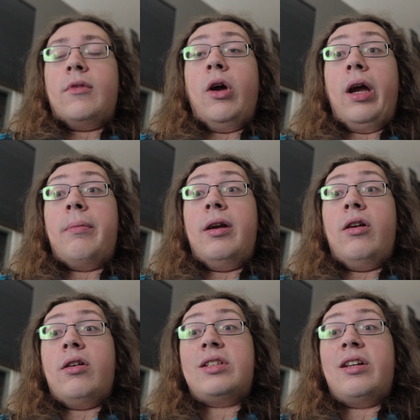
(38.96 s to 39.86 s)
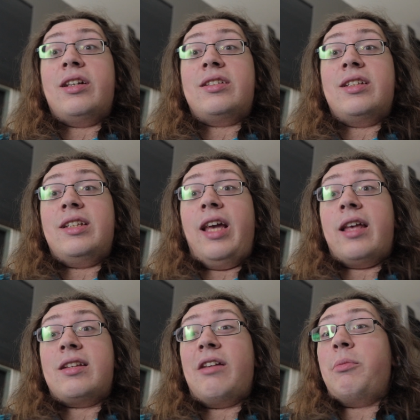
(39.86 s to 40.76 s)
Okay, but in all seriousness,
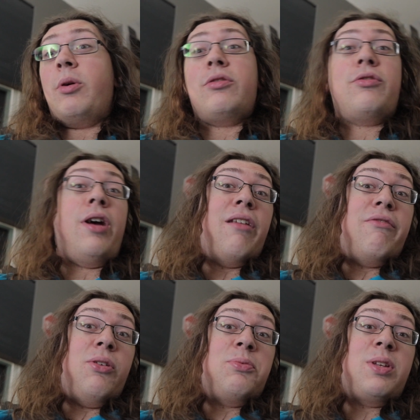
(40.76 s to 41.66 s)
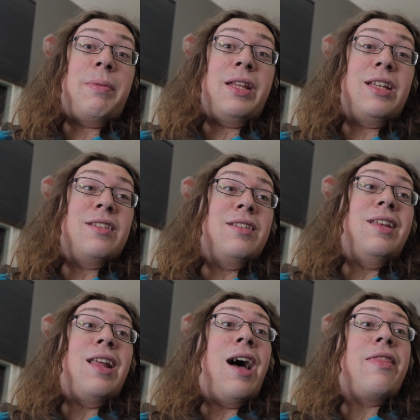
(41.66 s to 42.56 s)
yes, I will try to film something, but it's
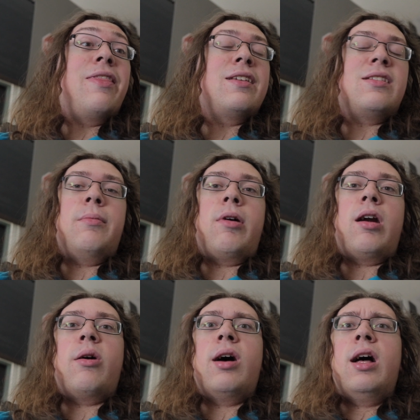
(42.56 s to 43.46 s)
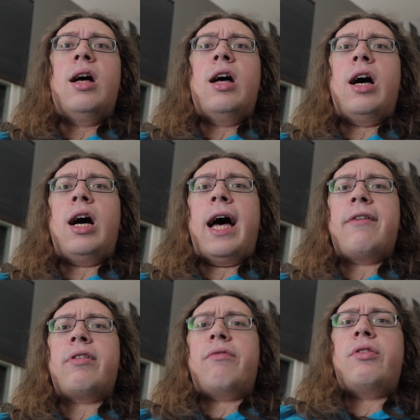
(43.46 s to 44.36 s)
not this tomorrow. Uh,
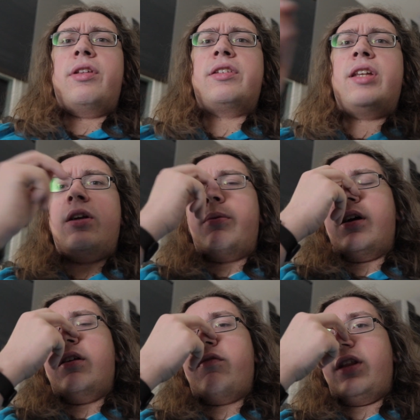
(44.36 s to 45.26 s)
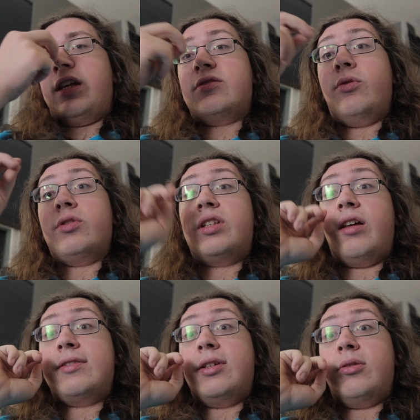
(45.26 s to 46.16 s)
I've got a few things I need to work on for, like, school
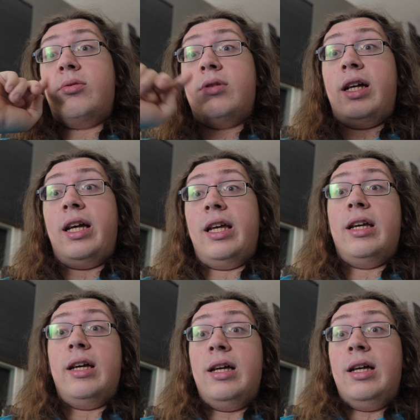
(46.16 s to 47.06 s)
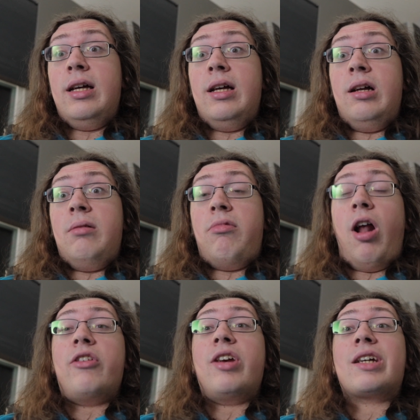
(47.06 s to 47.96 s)
stuff, so, like,
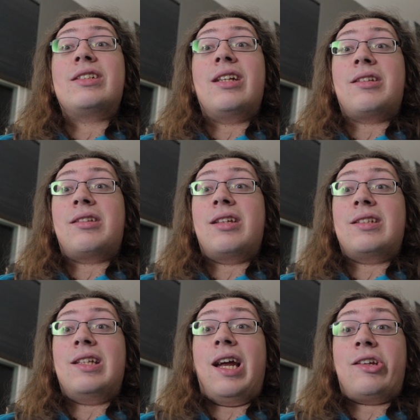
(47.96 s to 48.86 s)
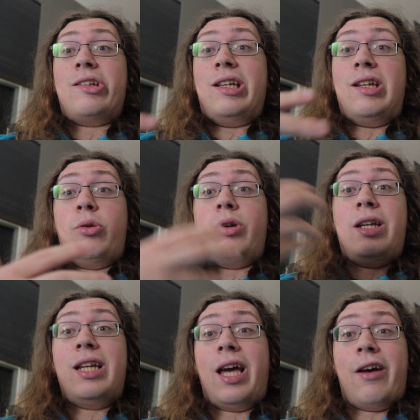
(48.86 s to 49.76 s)
projects and other things that actually, you know,
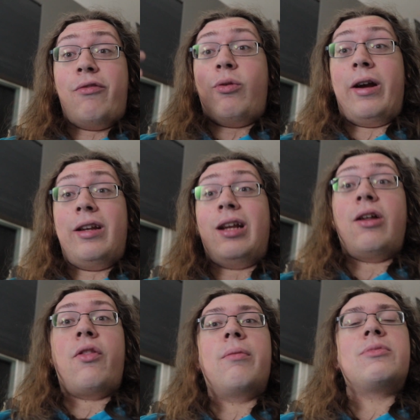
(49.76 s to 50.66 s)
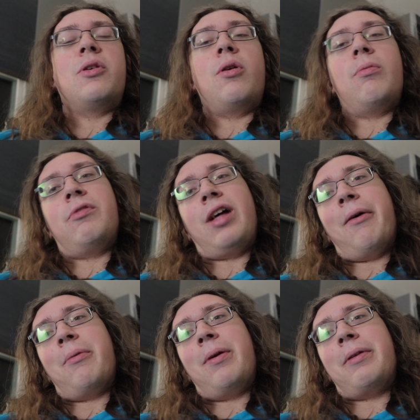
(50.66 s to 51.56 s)
need to have work done on them, so hopefully
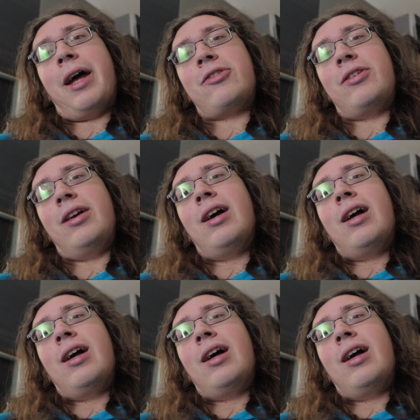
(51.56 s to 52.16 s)
I will be able to actually